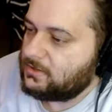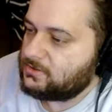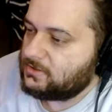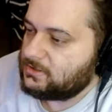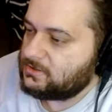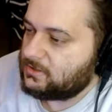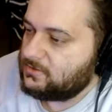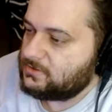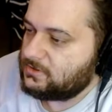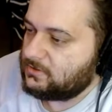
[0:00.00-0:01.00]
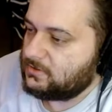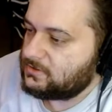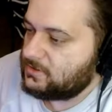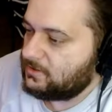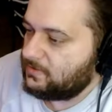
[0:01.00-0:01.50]
So this acoustic
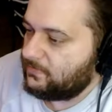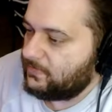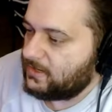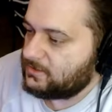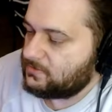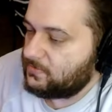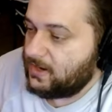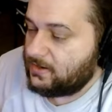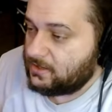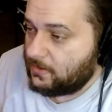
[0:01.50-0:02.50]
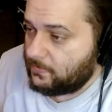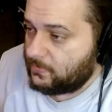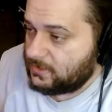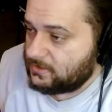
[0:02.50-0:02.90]
listening device. We had another one.